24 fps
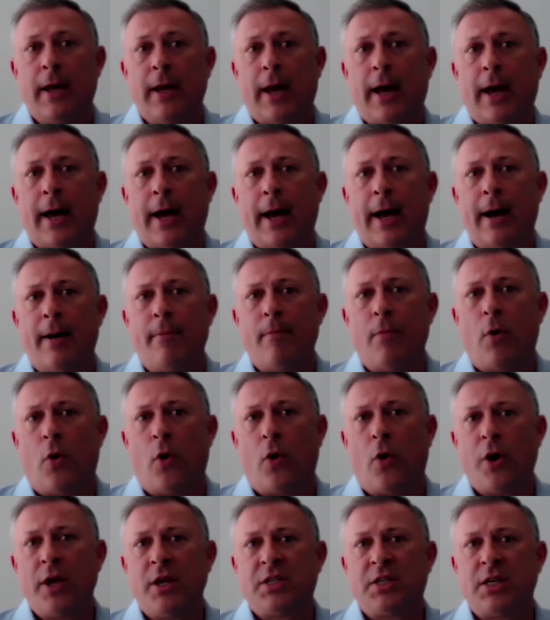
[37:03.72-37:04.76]
um,
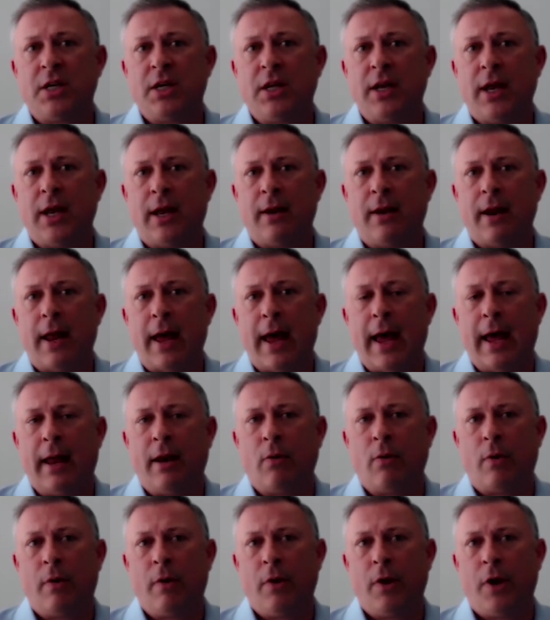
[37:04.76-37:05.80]
oriented and
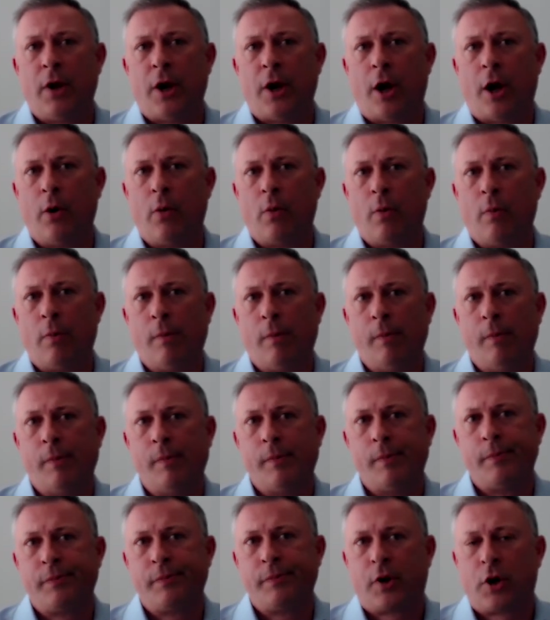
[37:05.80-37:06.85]
and you know
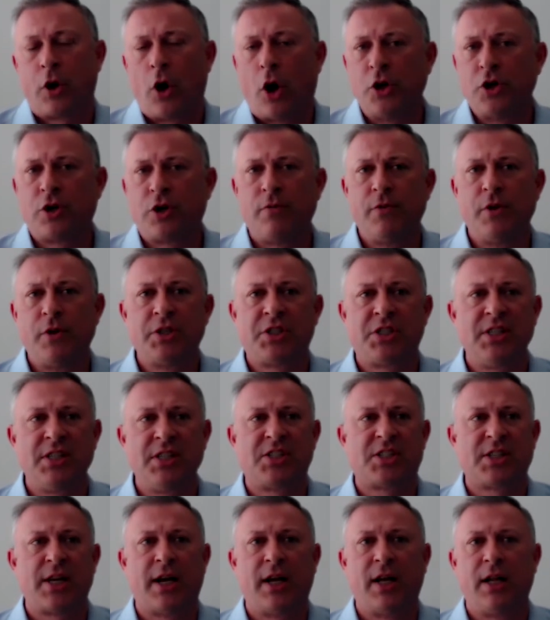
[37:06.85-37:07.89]
controversy
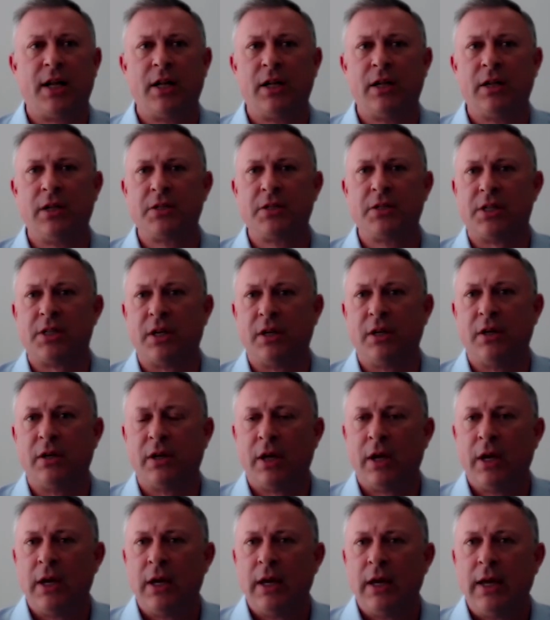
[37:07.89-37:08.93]
sells and
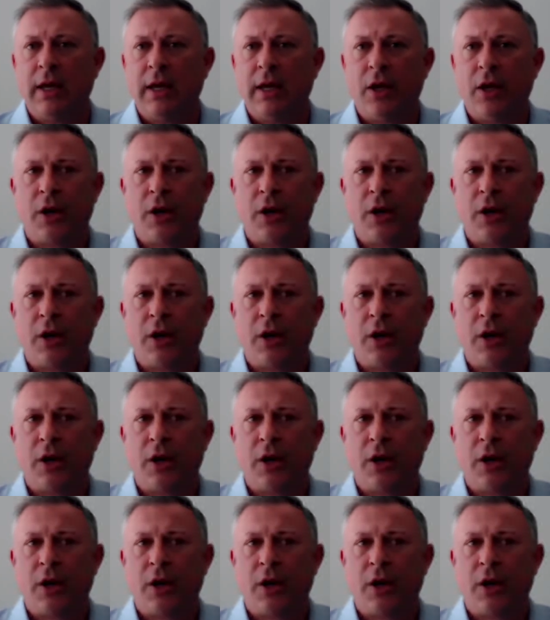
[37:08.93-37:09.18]
yeah.